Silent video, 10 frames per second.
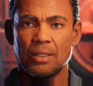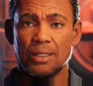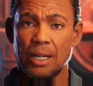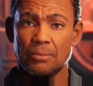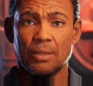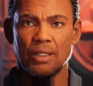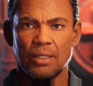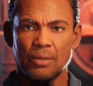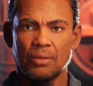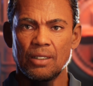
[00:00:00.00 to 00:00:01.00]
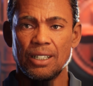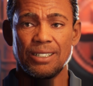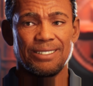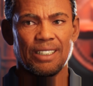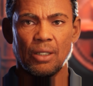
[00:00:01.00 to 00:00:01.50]
Tempest tossed, I
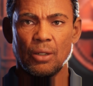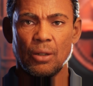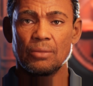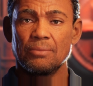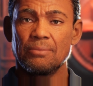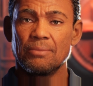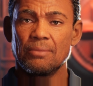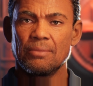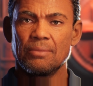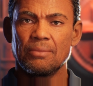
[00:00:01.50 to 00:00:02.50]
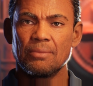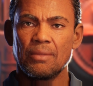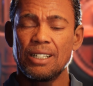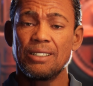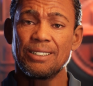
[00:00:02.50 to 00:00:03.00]
sail home.
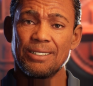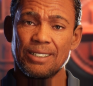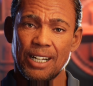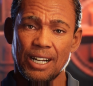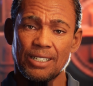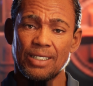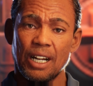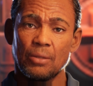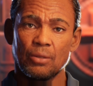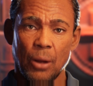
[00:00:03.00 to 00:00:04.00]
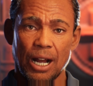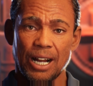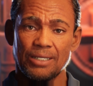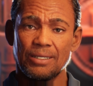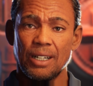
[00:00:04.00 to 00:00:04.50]
The tide I
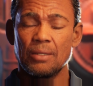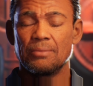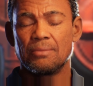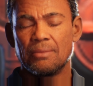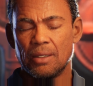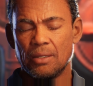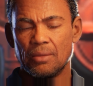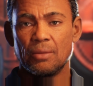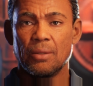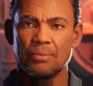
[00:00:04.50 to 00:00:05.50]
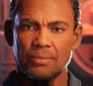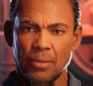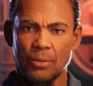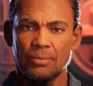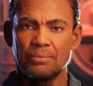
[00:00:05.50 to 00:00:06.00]
ride filled with
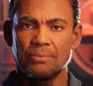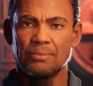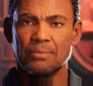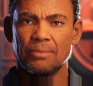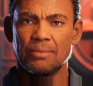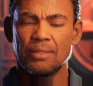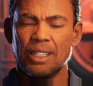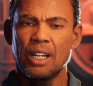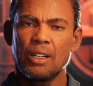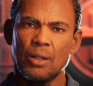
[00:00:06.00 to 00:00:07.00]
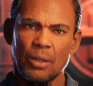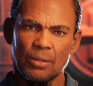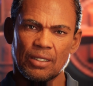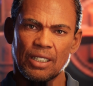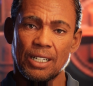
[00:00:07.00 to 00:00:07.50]
foam.
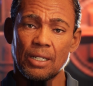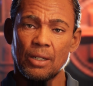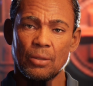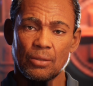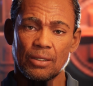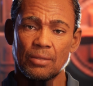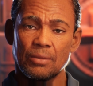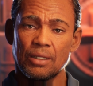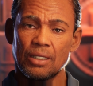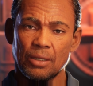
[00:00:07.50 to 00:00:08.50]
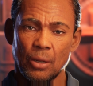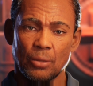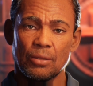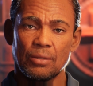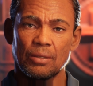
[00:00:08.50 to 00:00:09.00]
Closer and closer to the
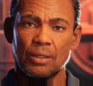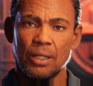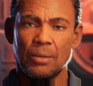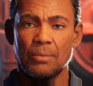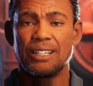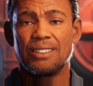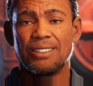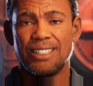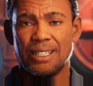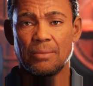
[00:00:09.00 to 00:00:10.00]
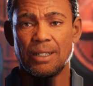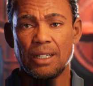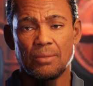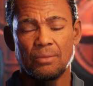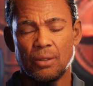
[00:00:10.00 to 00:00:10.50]
shore, my
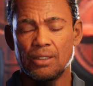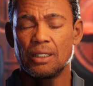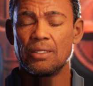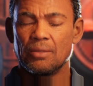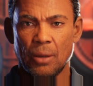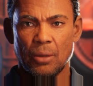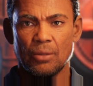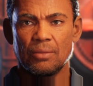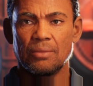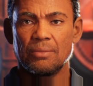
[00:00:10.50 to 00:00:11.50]
sea-beaten boat is drawn.